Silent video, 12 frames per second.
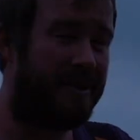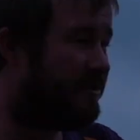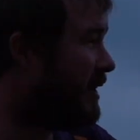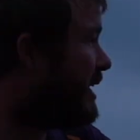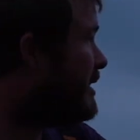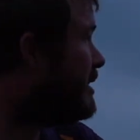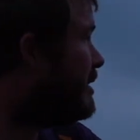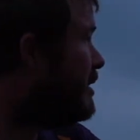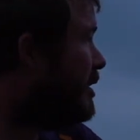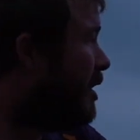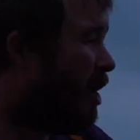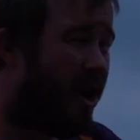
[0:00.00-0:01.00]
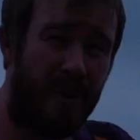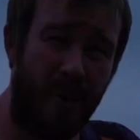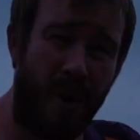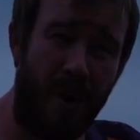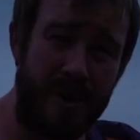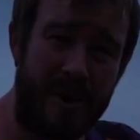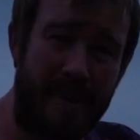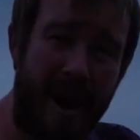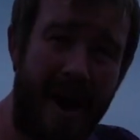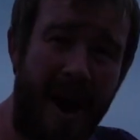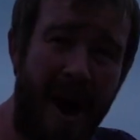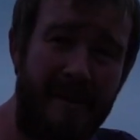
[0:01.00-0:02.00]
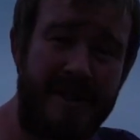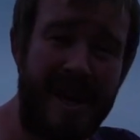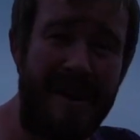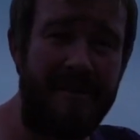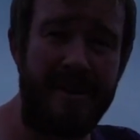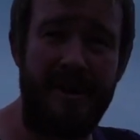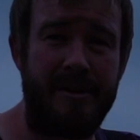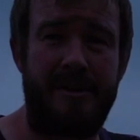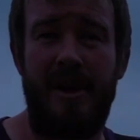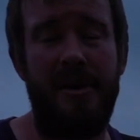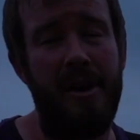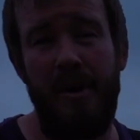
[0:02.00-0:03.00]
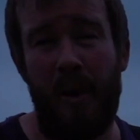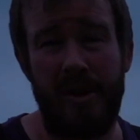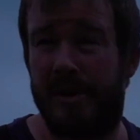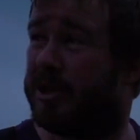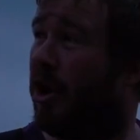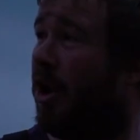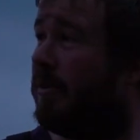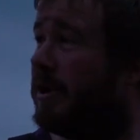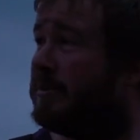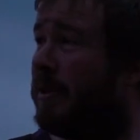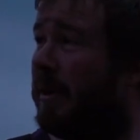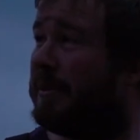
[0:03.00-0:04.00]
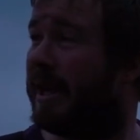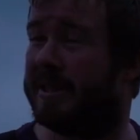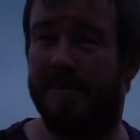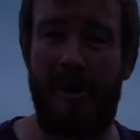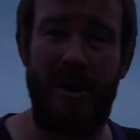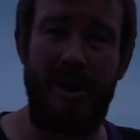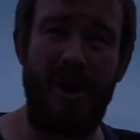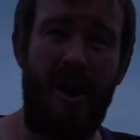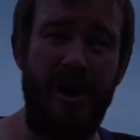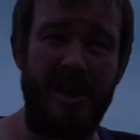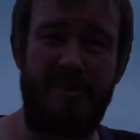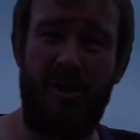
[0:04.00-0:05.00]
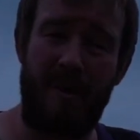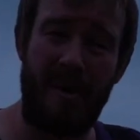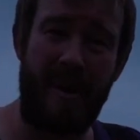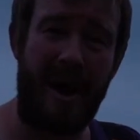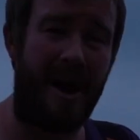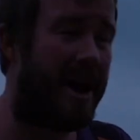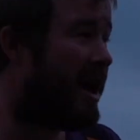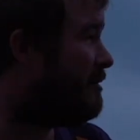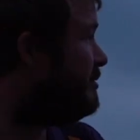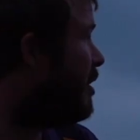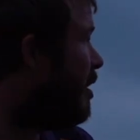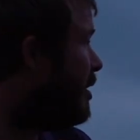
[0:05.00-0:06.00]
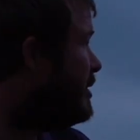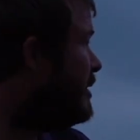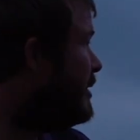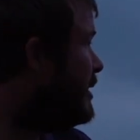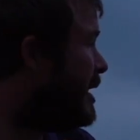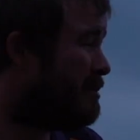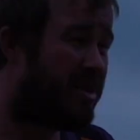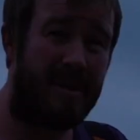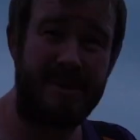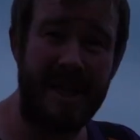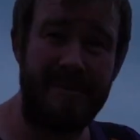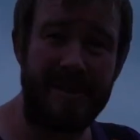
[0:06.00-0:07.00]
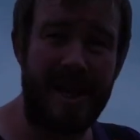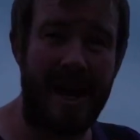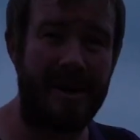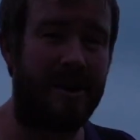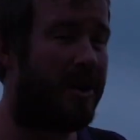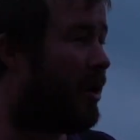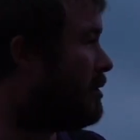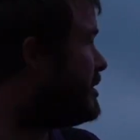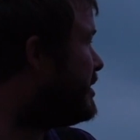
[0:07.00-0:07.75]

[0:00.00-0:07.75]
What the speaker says: I think high water was about 7:30. I don't know what the time is, but I'm guessing by the light it's probably about 9:30, perhaps even 10 o'clock.